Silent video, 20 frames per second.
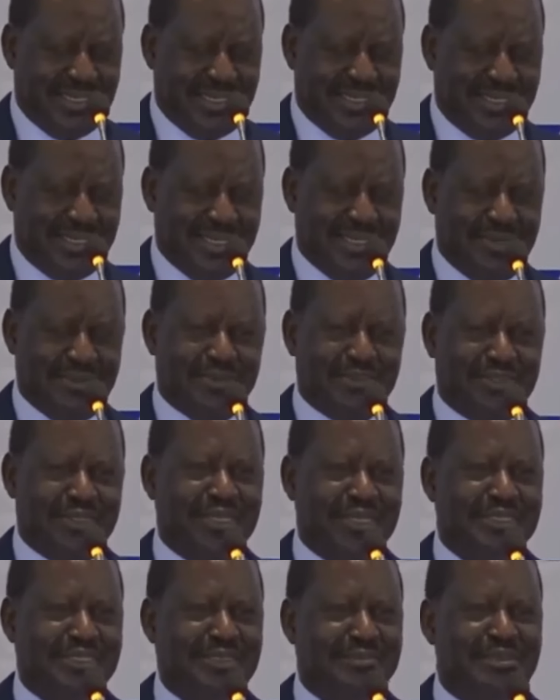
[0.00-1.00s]
Then I was
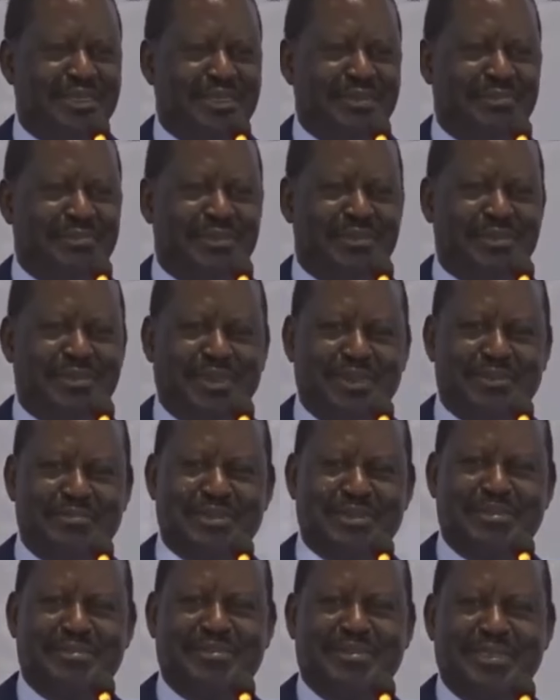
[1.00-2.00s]
telling some other people that
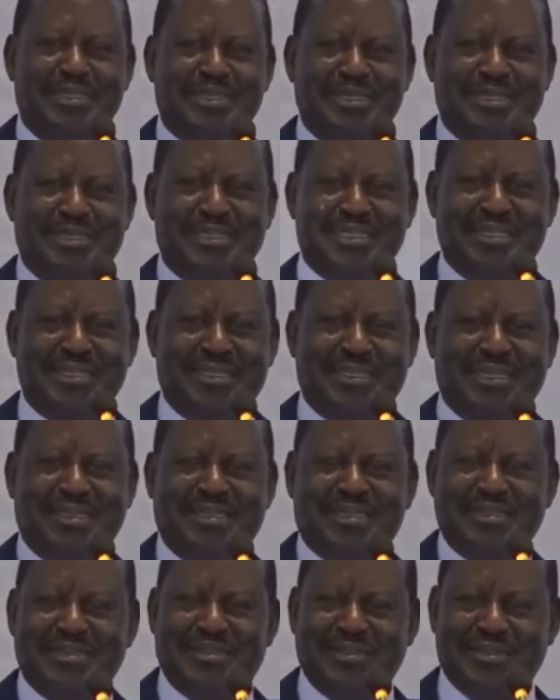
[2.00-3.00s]
maybe
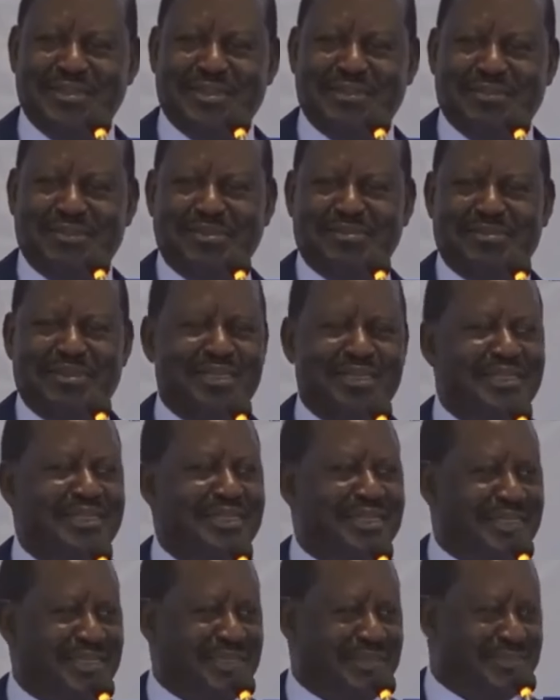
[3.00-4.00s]
death is not a very bad
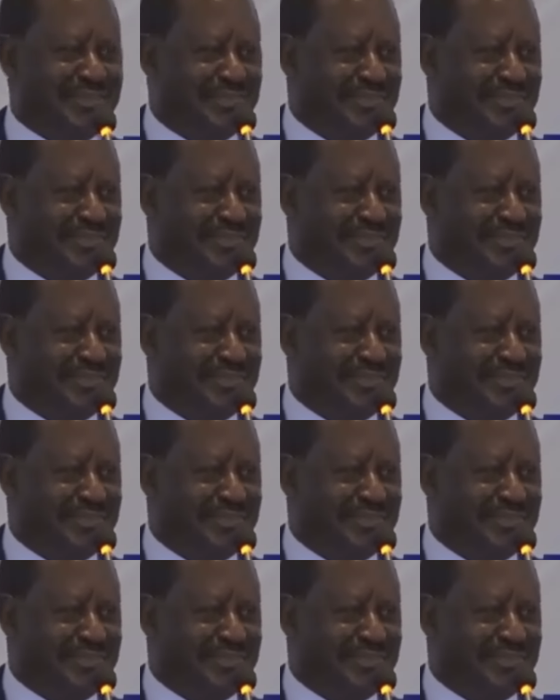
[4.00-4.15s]
thing.